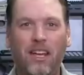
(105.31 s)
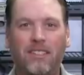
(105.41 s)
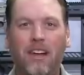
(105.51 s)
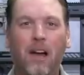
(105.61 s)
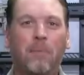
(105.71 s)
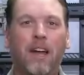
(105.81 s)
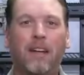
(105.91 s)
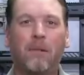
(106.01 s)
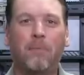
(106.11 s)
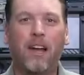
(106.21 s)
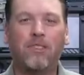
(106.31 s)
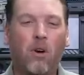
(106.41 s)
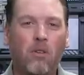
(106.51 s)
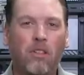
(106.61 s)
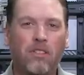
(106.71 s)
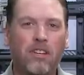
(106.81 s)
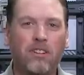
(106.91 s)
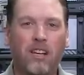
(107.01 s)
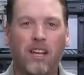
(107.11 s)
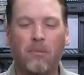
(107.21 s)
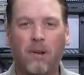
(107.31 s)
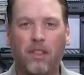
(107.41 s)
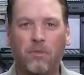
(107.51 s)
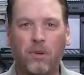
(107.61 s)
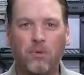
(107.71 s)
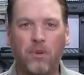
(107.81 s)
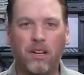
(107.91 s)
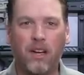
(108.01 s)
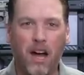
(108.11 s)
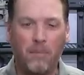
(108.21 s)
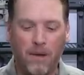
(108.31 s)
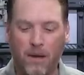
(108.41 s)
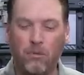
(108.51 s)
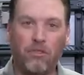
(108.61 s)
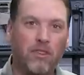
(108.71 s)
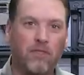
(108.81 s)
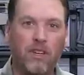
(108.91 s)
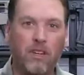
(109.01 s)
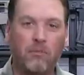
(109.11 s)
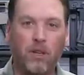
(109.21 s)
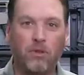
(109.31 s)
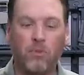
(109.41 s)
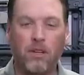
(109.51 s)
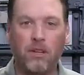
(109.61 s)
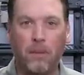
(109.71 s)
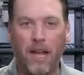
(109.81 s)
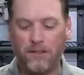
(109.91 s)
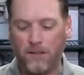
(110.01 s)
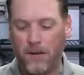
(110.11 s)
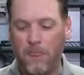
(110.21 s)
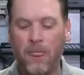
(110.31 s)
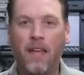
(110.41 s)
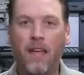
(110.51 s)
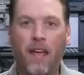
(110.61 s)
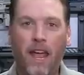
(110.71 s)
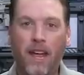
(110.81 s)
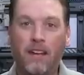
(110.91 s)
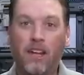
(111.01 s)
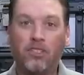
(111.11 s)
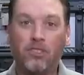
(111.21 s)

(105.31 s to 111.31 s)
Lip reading: the X-Compact combines all the things you love about a 320 compact with 15+1 capacity and a